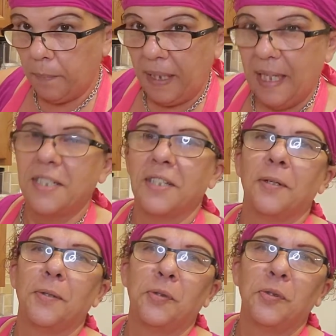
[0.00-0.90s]
place to
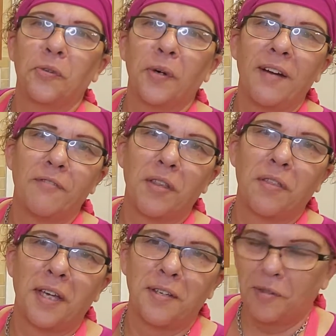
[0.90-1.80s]
go to for
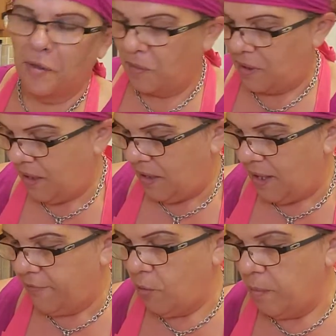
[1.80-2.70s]
everything. So
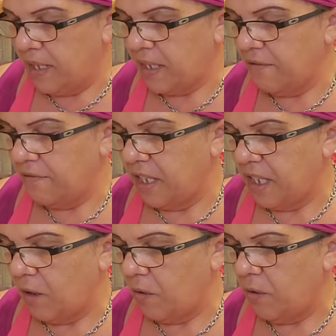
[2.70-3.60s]
if you missed a
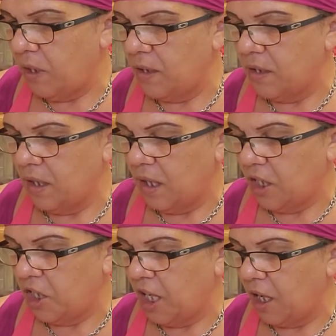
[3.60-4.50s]
video, you can
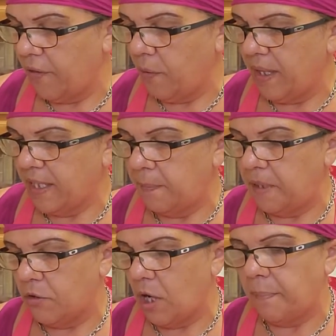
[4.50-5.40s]
check on the recipe
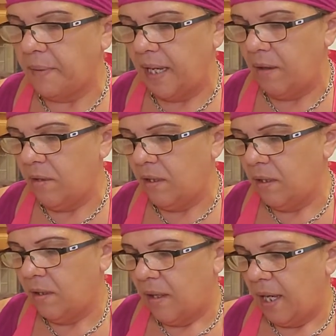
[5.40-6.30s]
drop down.
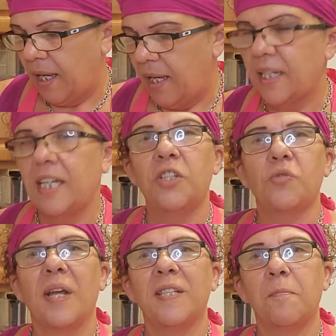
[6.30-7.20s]
And each
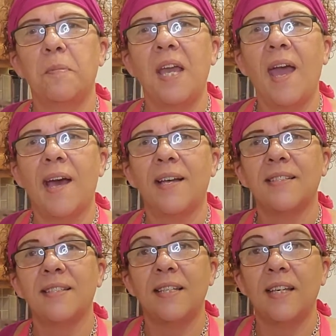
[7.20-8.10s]
recipe
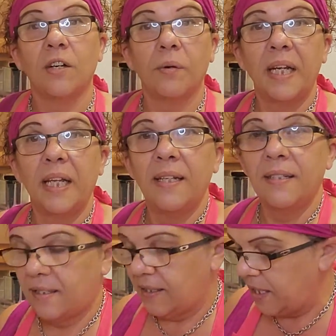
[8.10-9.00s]
has the ingredients that